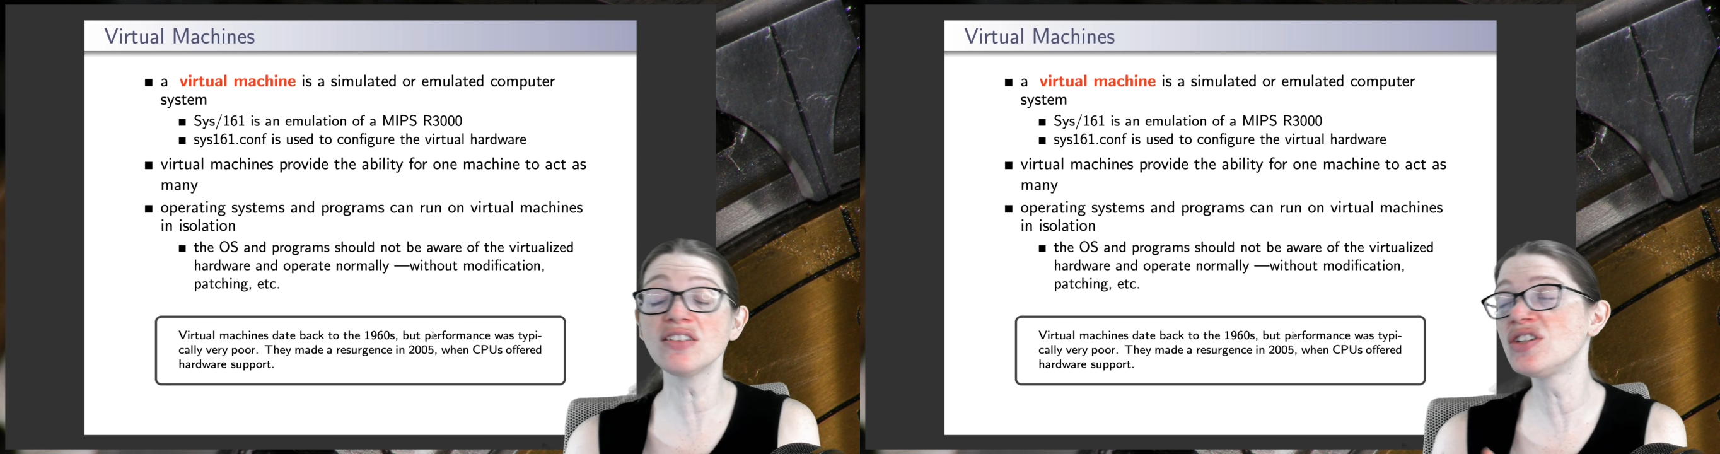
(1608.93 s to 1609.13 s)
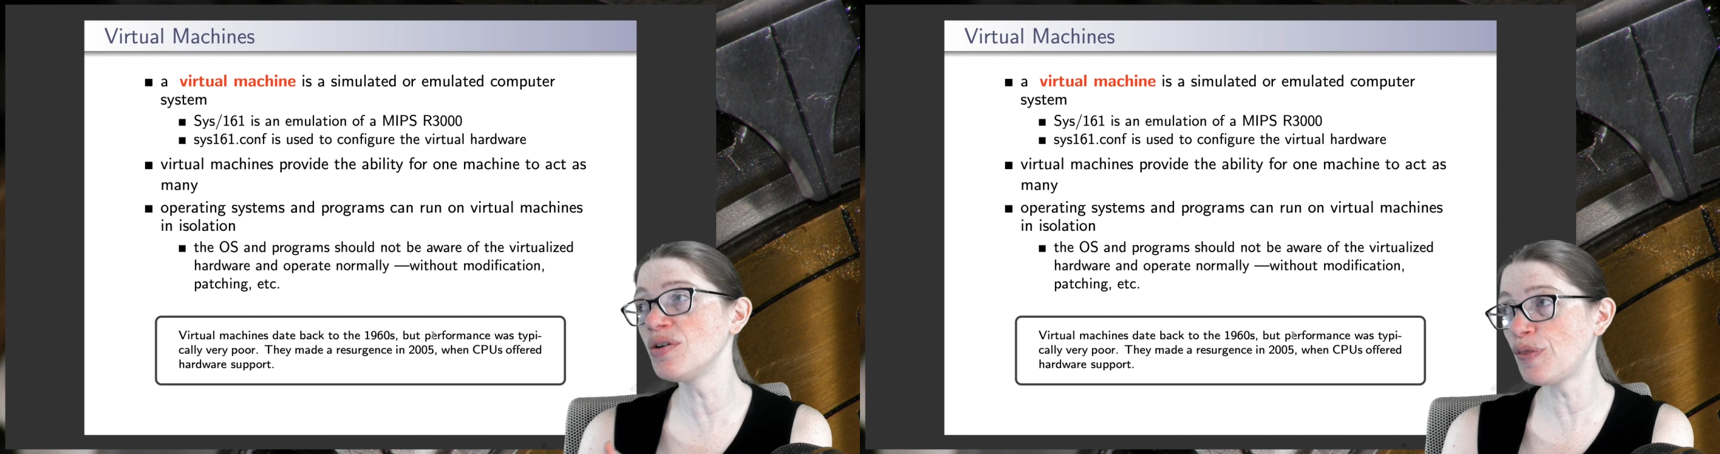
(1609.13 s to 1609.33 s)

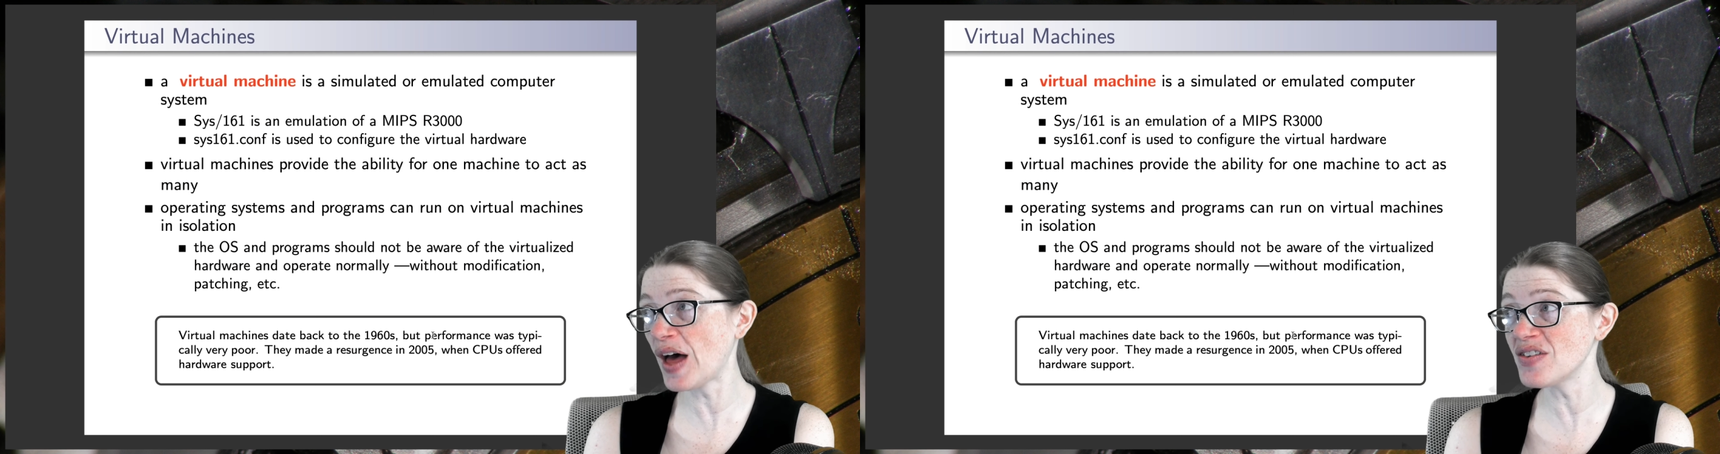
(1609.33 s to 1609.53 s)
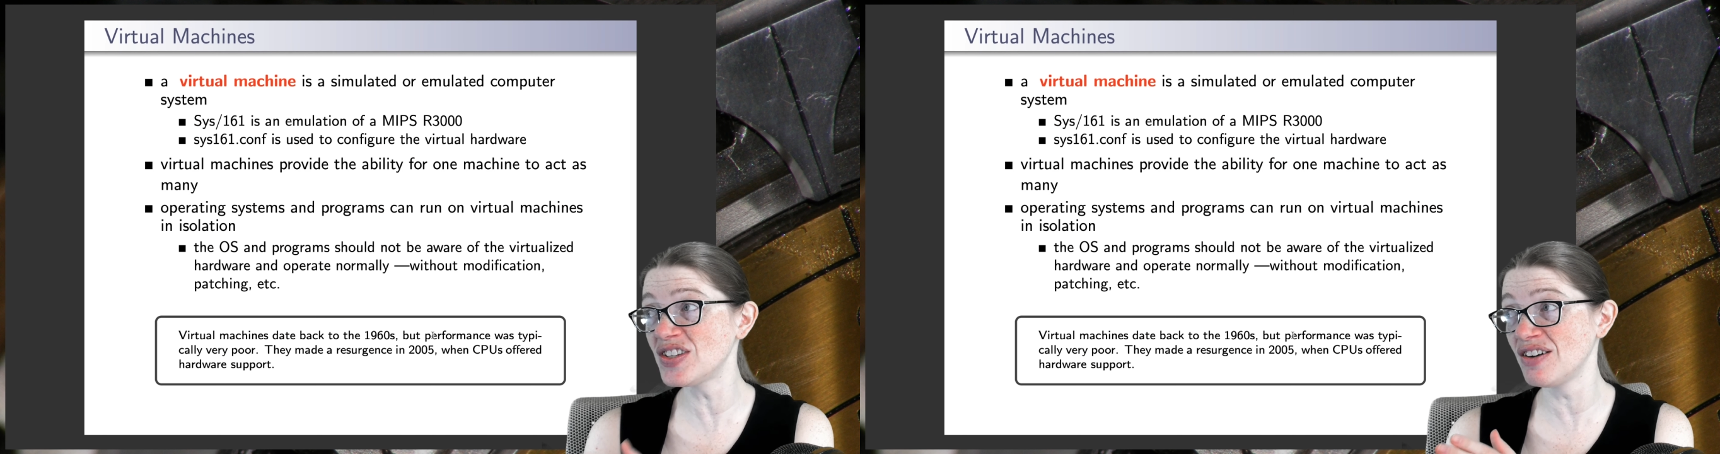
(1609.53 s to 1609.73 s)

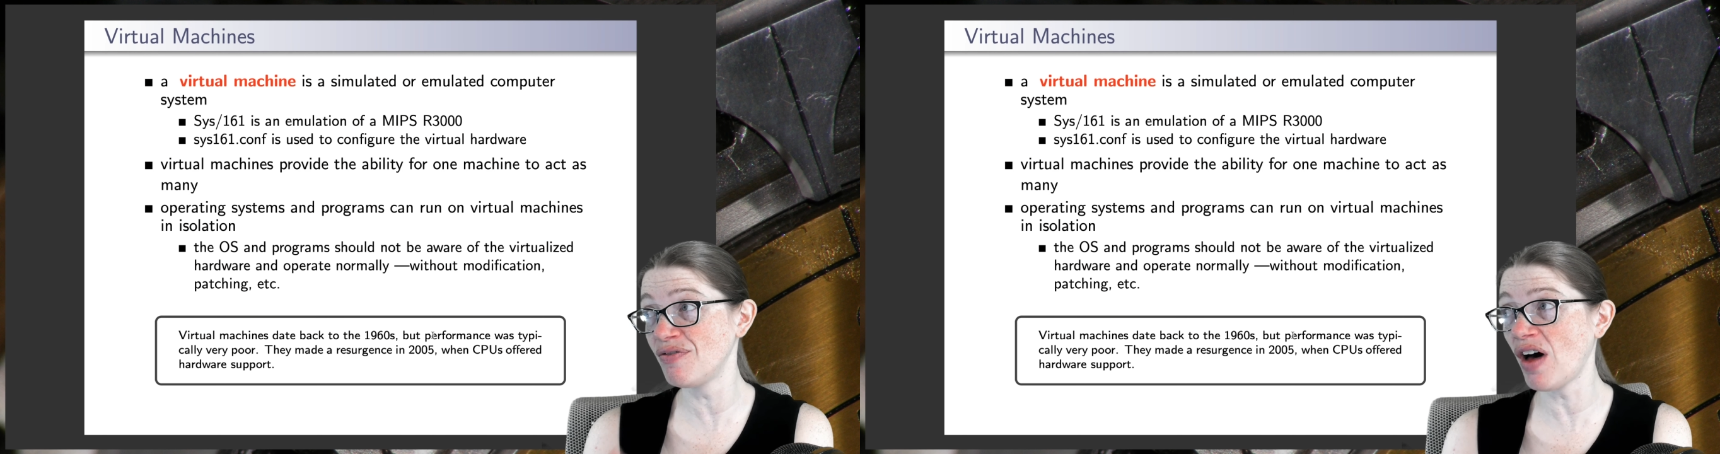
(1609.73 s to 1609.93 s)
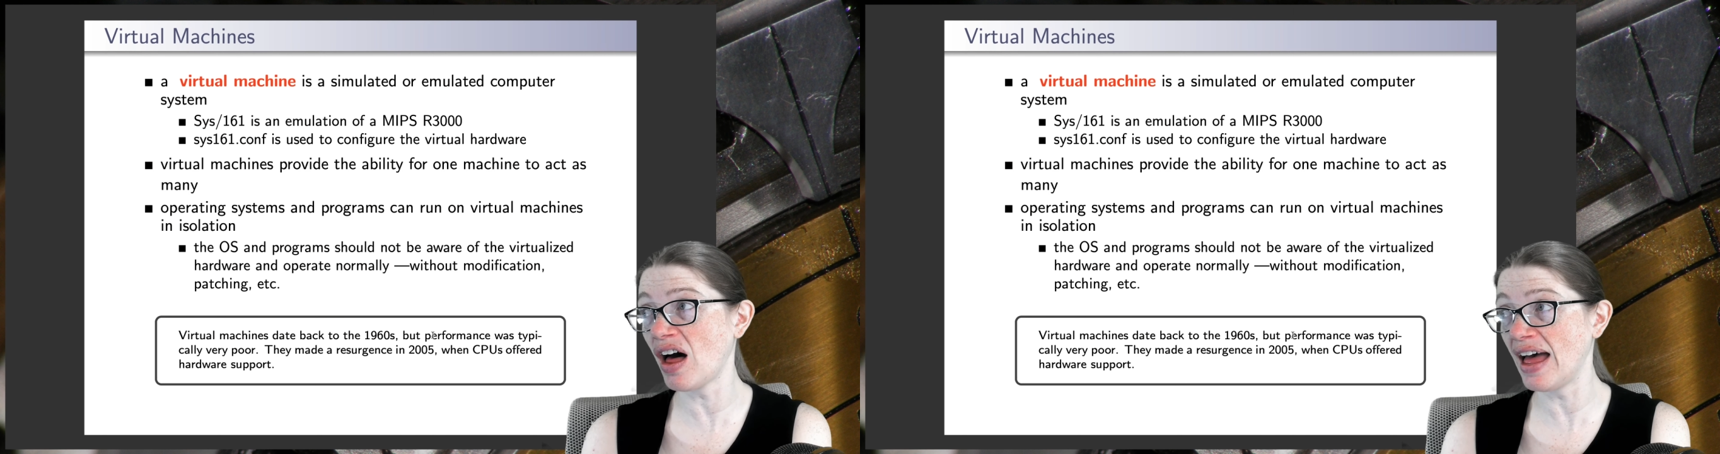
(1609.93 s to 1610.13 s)

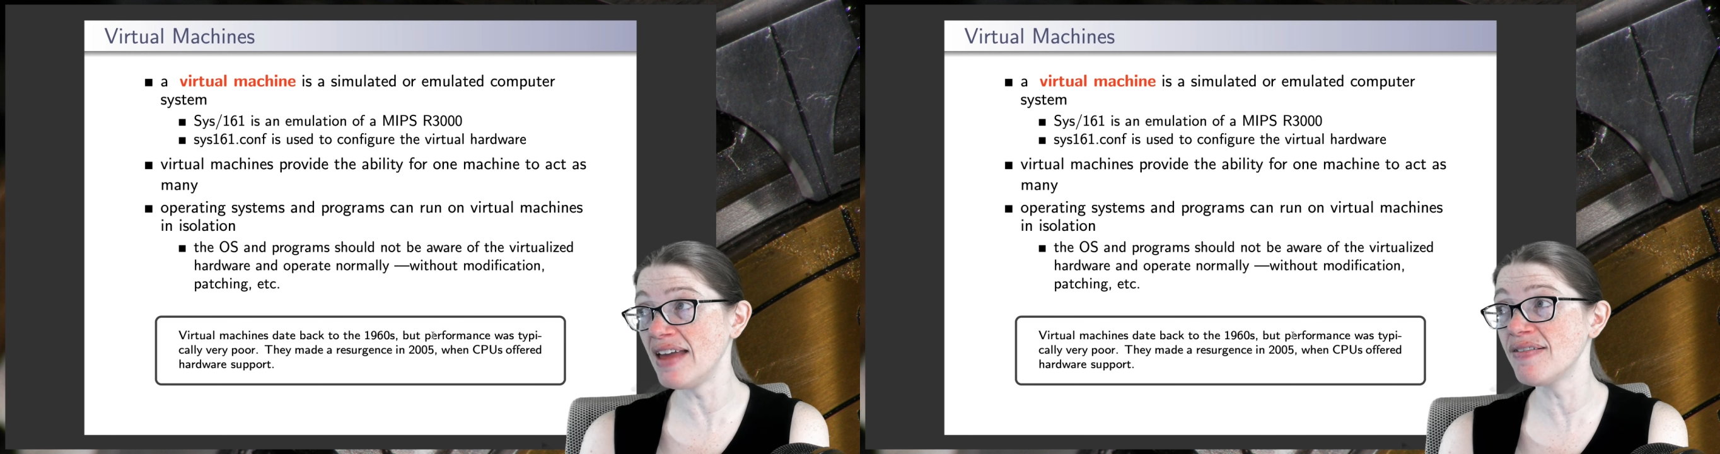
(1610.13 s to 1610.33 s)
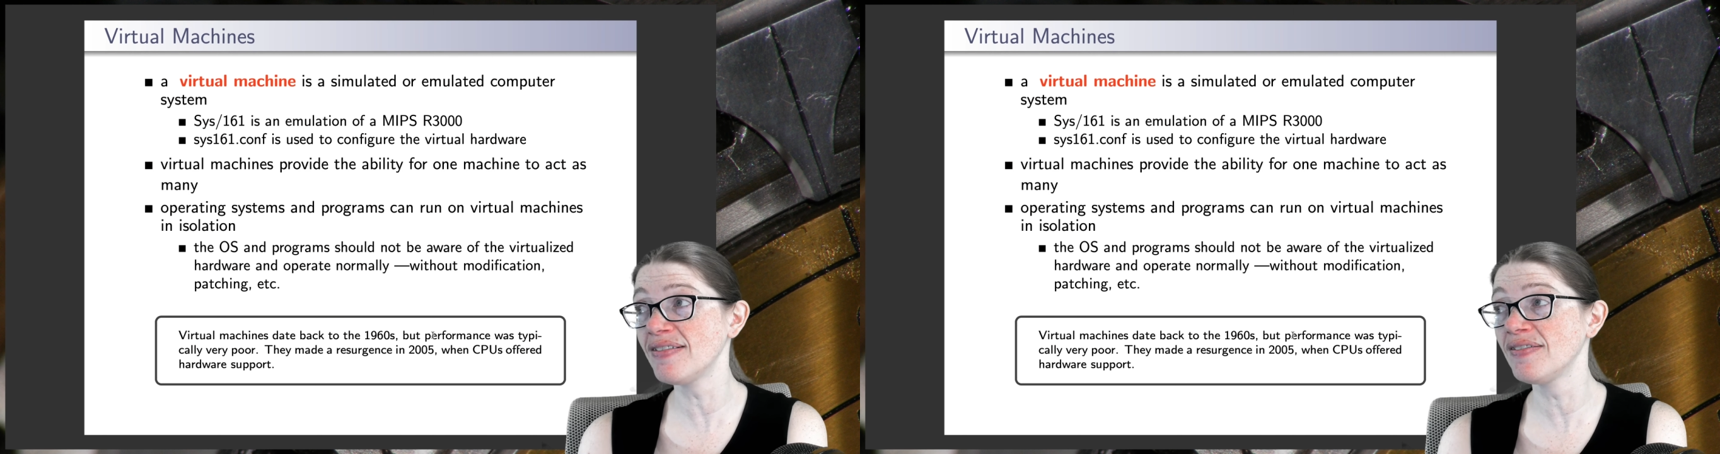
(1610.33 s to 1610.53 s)

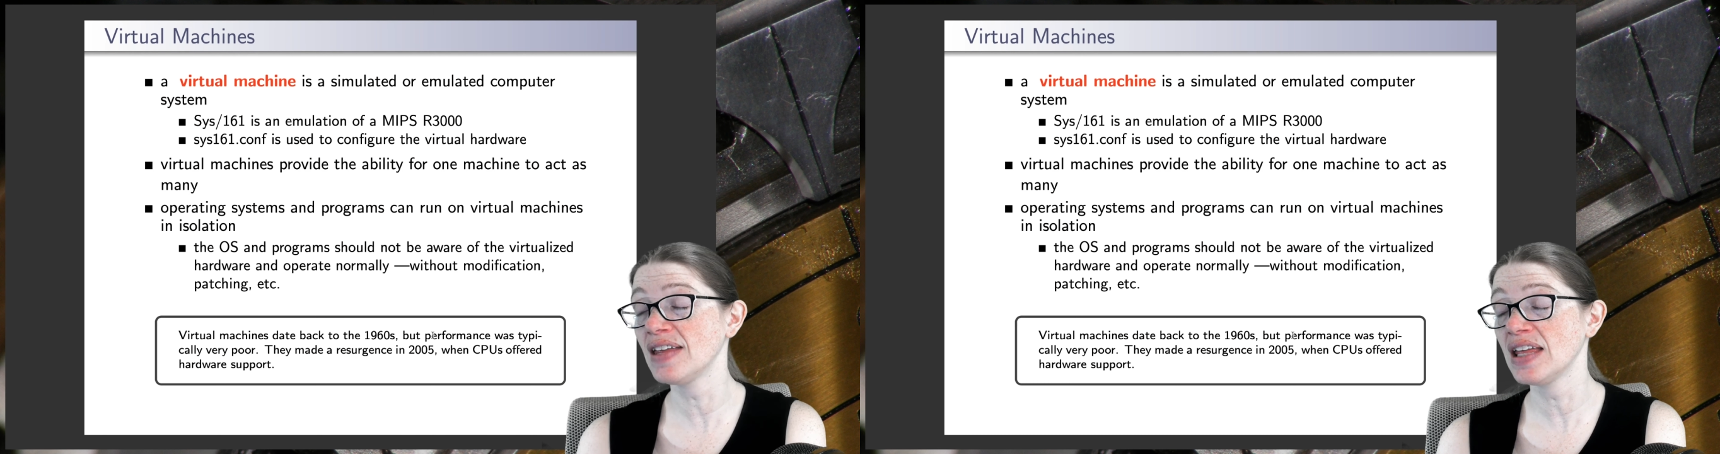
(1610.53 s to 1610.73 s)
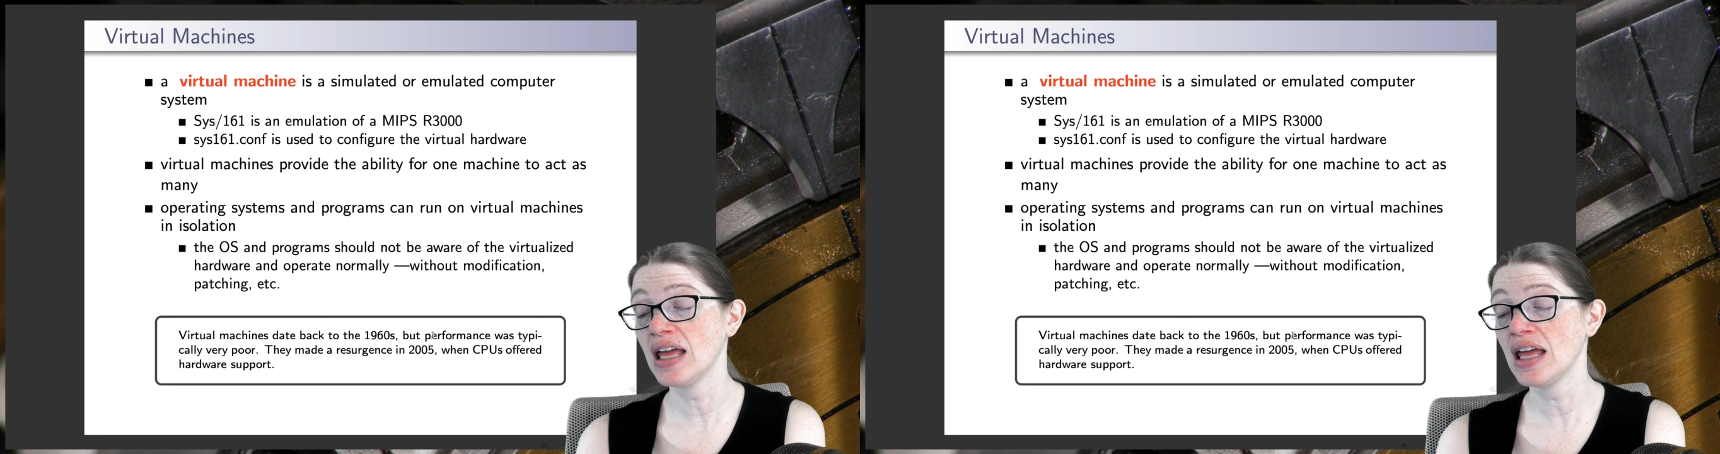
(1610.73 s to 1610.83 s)
2005